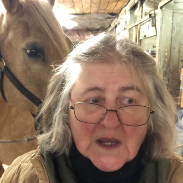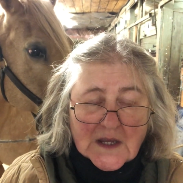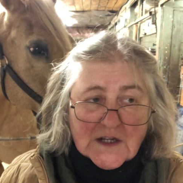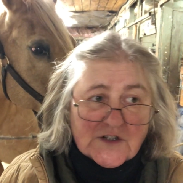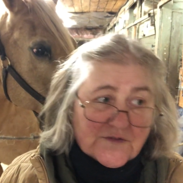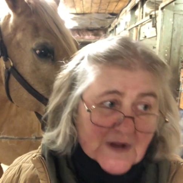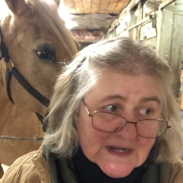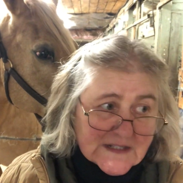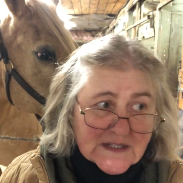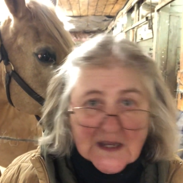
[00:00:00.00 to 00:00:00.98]
it
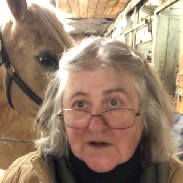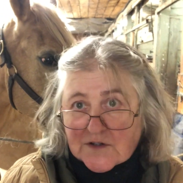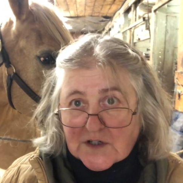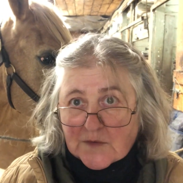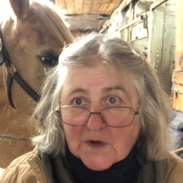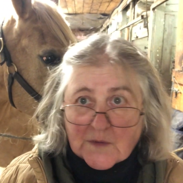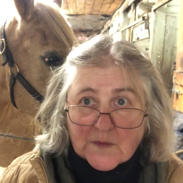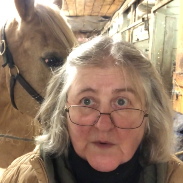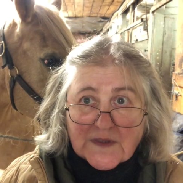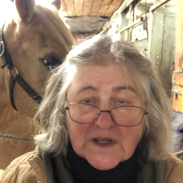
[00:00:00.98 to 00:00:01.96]
directs the energy where we
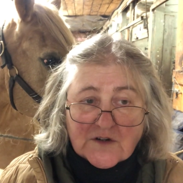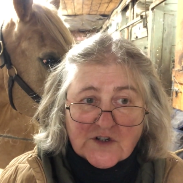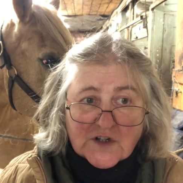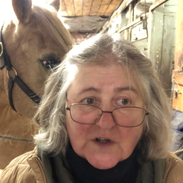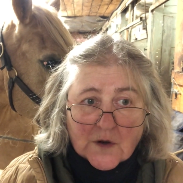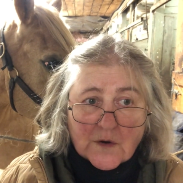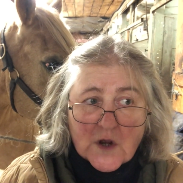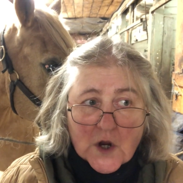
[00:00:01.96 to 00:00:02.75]
want the energy to go,